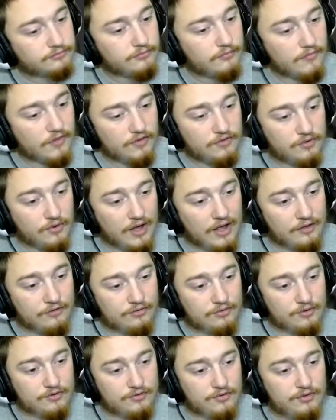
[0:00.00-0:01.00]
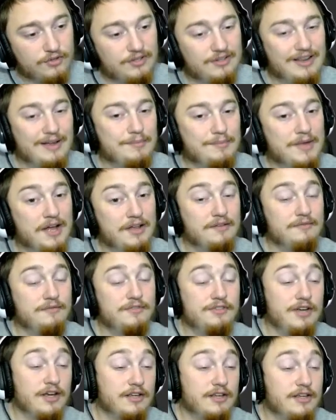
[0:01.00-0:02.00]
So as a result, I'm kind of
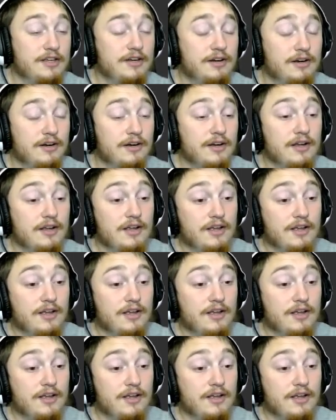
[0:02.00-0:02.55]
stuck here